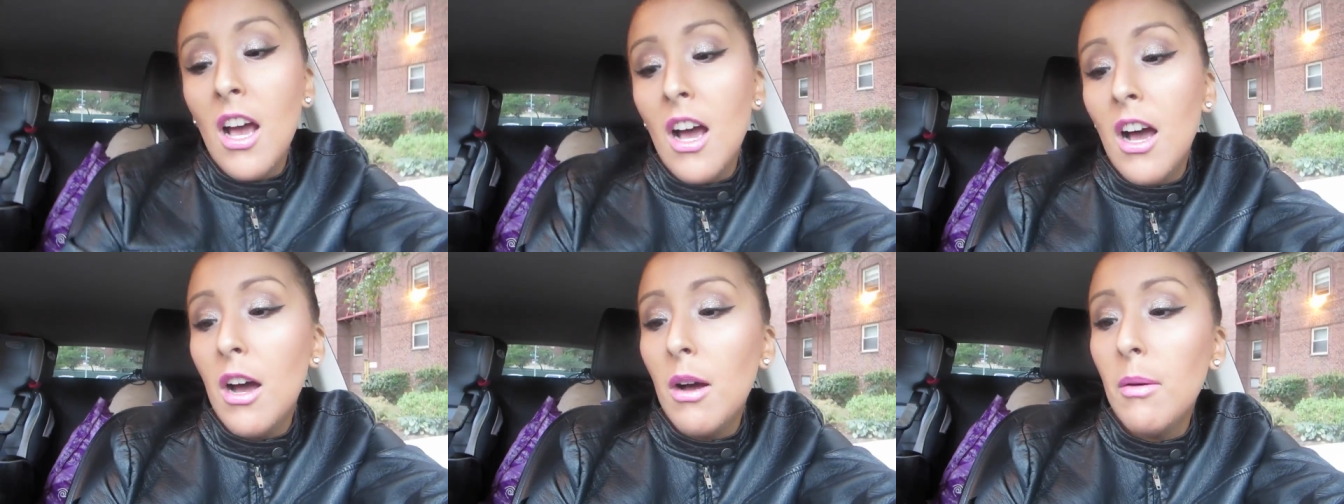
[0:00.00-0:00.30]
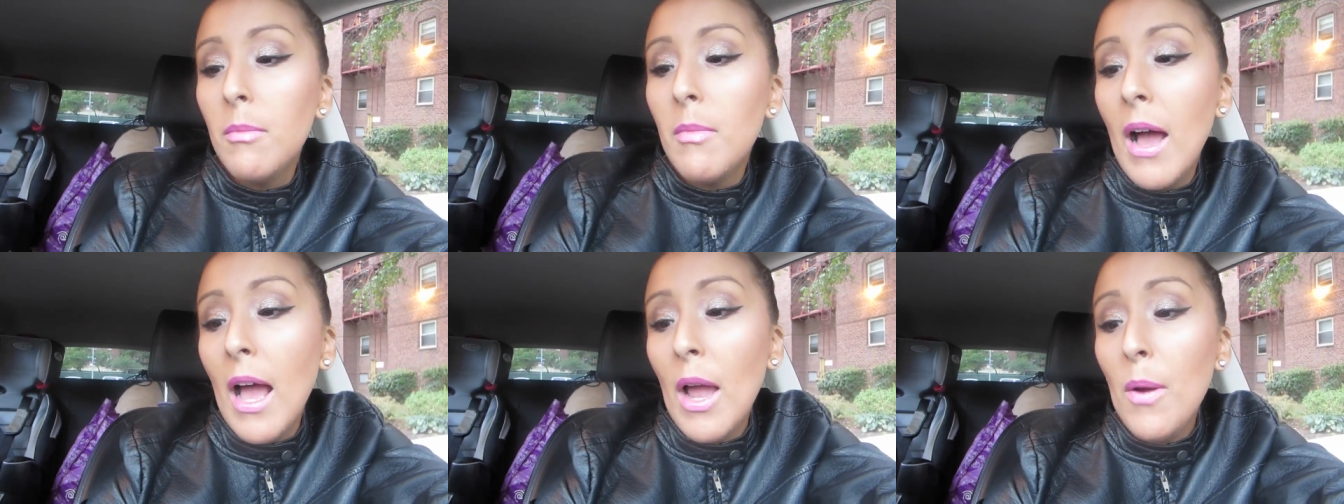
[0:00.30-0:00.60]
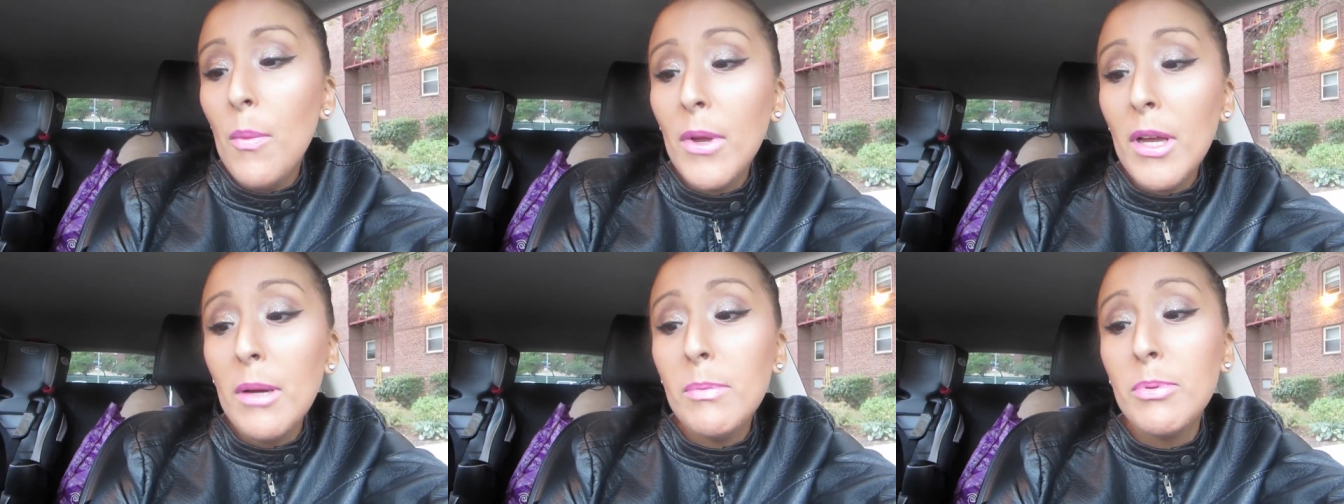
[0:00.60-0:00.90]
I
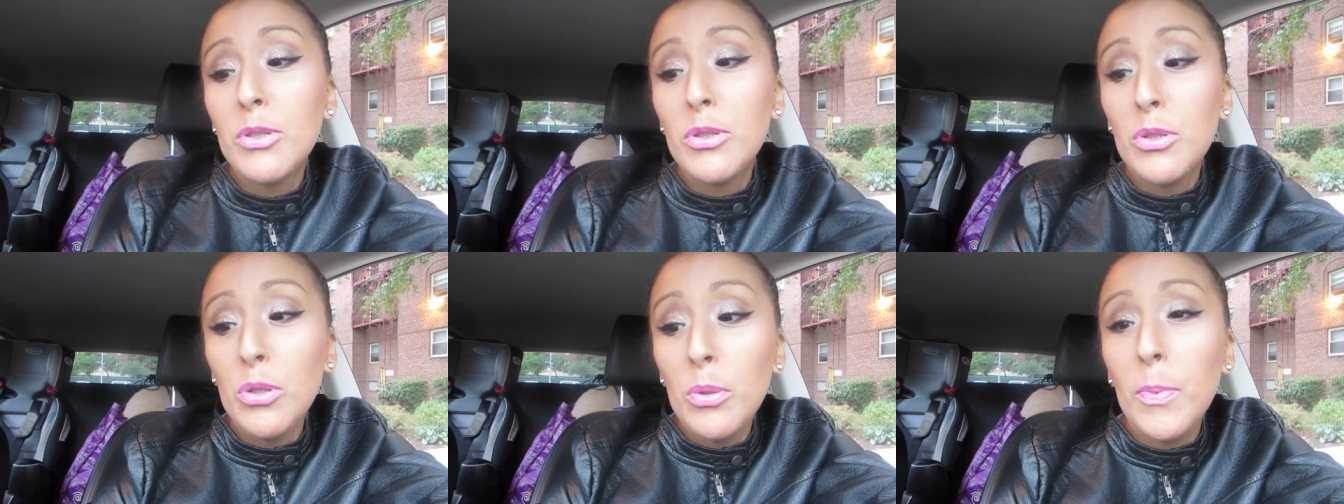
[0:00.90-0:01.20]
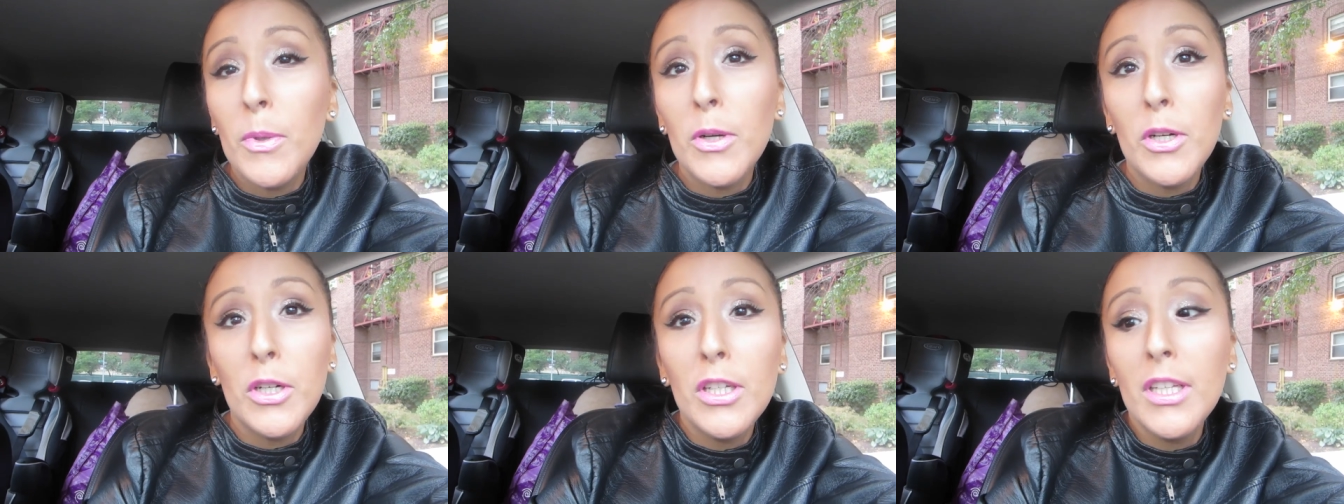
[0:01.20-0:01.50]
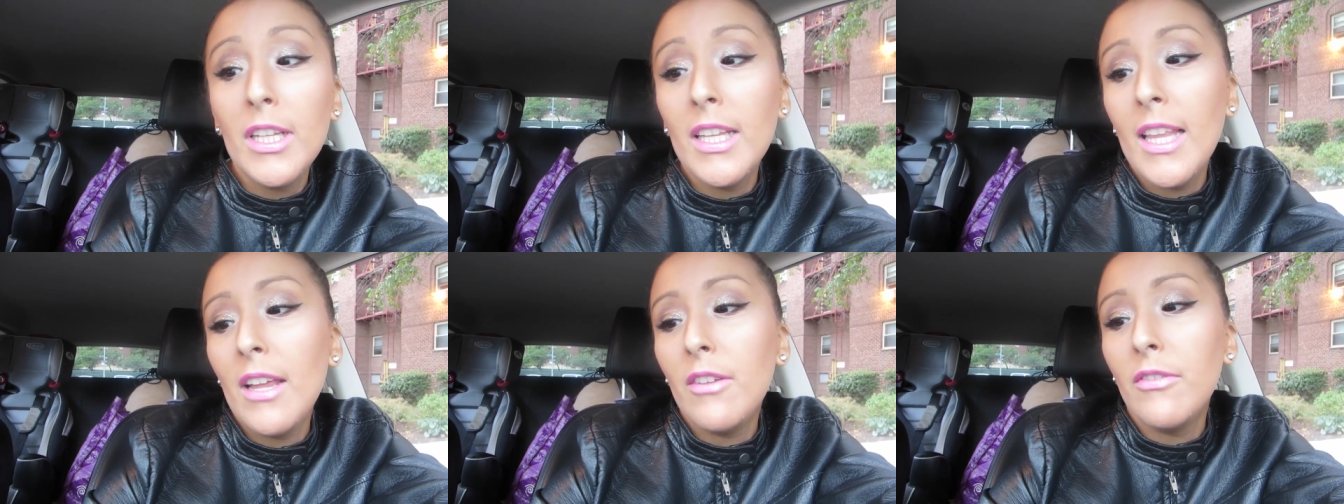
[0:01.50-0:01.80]
wake up super
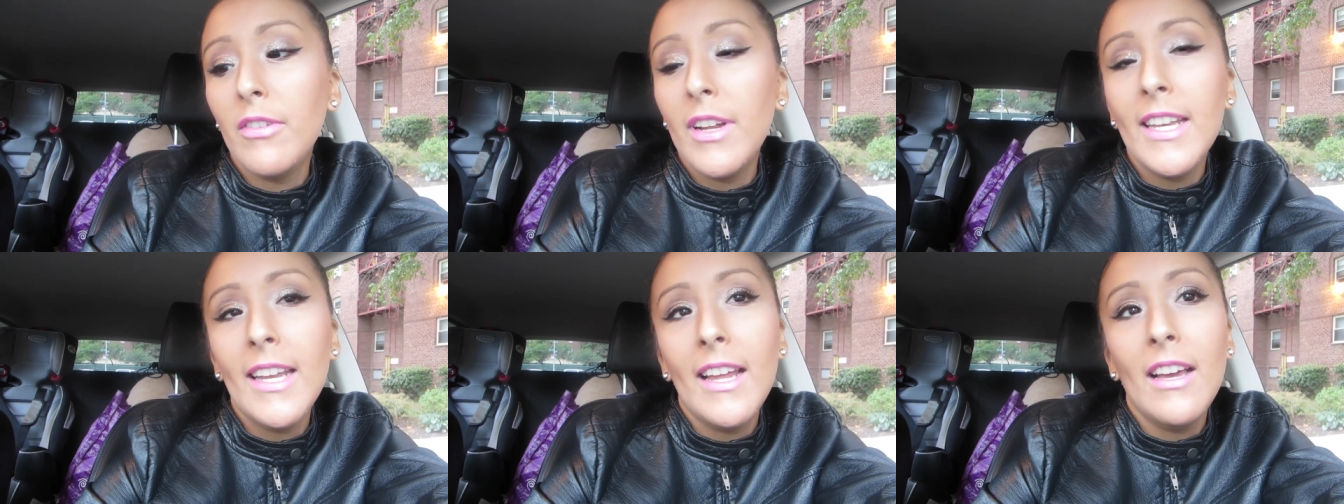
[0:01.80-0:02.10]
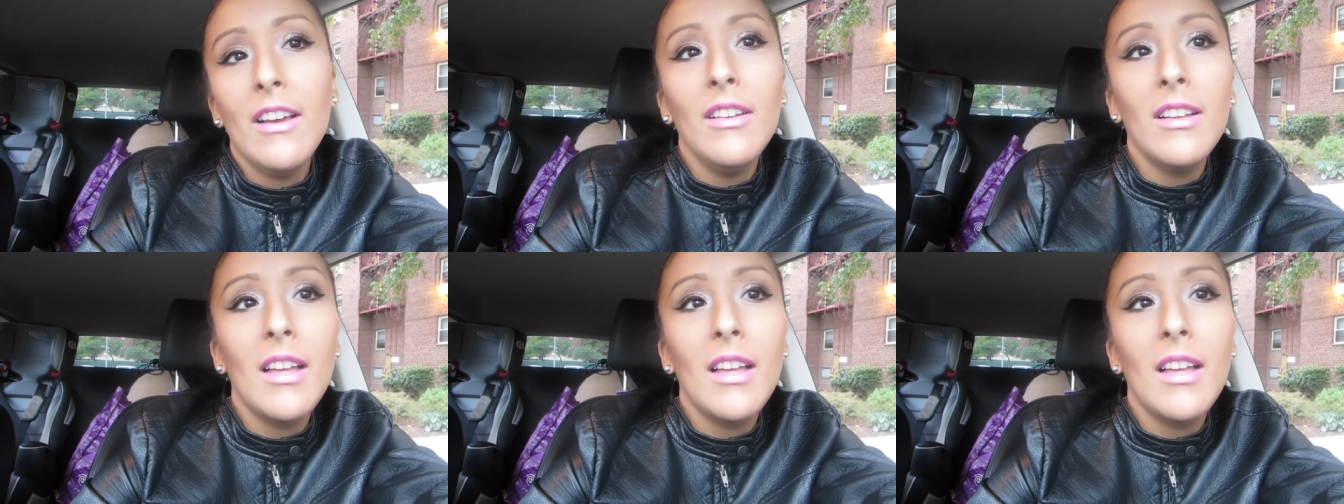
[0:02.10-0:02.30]
early. Like right now,